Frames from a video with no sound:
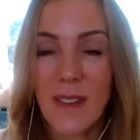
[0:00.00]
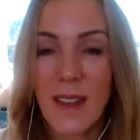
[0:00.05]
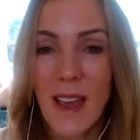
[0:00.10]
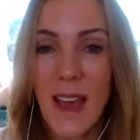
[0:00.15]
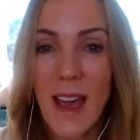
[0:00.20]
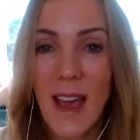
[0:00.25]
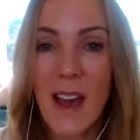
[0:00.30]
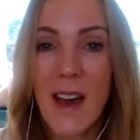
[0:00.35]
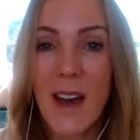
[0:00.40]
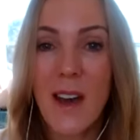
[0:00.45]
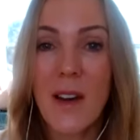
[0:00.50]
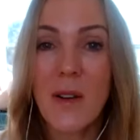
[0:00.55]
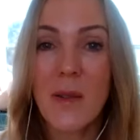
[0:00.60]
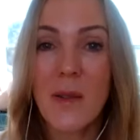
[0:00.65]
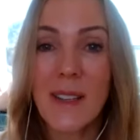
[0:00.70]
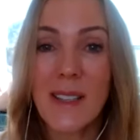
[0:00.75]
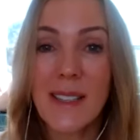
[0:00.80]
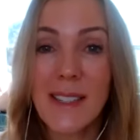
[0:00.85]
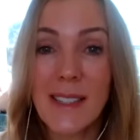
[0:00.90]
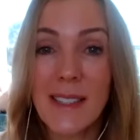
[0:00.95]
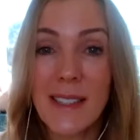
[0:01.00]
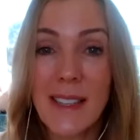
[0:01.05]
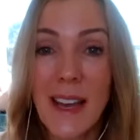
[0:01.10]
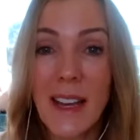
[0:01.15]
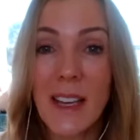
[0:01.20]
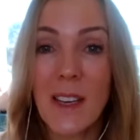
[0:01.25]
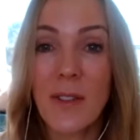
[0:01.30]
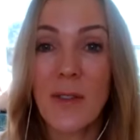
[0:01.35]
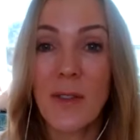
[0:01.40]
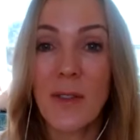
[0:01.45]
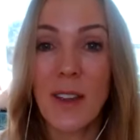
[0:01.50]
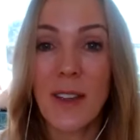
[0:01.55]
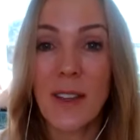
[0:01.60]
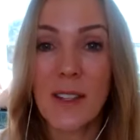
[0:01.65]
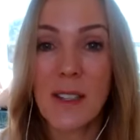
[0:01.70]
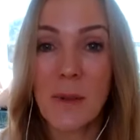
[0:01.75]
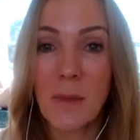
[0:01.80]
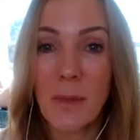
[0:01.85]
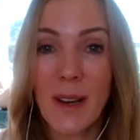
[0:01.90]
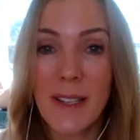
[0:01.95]
How is life
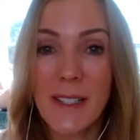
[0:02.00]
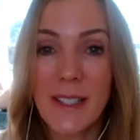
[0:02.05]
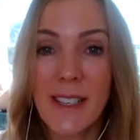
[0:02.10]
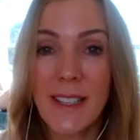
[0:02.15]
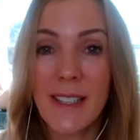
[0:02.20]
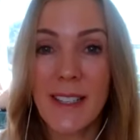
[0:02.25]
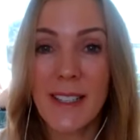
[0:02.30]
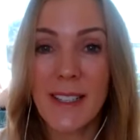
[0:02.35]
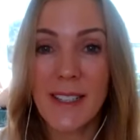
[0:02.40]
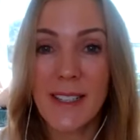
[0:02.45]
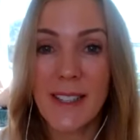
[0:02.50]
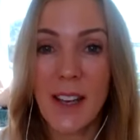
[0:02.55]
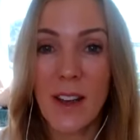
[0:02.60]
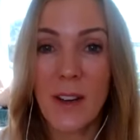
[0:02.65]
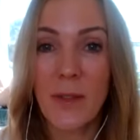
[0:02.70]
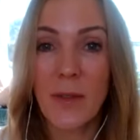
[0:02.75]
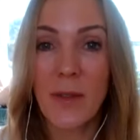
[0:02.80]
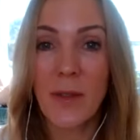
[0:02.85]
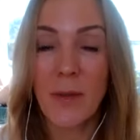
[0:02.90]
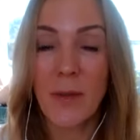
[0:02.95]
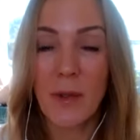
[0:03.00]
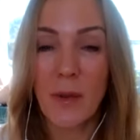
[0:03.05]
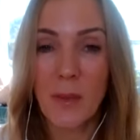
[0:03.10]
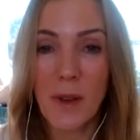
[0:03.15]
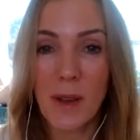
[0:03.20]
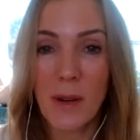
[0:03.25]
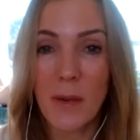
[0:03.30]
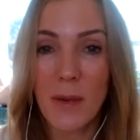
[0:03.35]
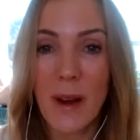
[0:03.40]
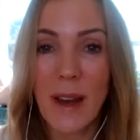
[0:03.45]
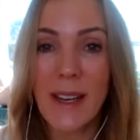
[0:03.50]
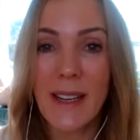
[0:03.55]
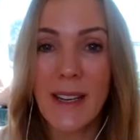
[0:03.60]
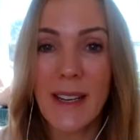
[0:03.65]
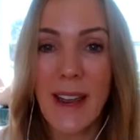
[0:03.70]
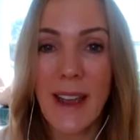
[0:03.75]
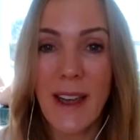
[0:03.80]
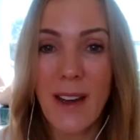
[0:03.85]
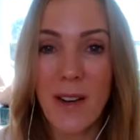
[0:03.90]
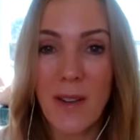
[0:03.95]
expressing itself through me right
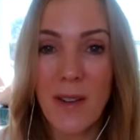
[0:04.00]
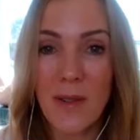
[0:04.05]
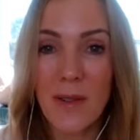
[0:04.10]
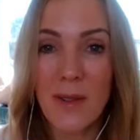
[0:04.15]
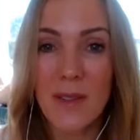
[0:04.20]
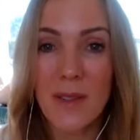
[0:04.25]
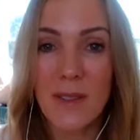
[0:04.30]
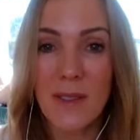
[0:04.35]
now?